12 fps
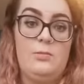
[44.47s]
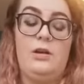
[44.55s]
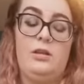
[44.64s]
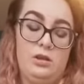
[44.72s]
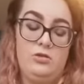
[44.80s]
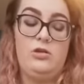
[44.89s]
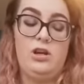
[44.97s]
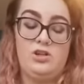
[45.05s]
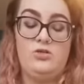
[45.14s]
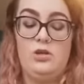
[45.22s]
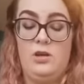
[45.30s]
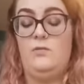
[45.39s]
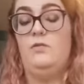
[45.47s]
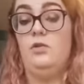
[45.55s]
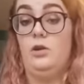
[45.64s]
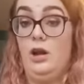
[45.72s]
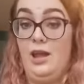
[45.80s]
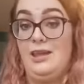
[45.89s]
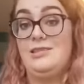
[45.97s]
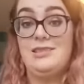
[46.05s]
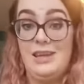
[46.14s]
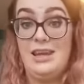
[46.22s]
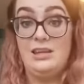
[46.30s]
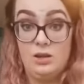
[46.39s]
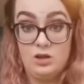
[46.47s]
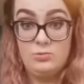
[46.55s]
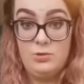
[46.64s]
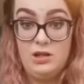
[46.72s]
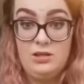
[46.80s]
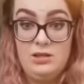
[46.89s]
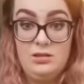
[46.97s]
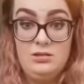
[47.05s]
but the traditional name for it is a Dutch braid.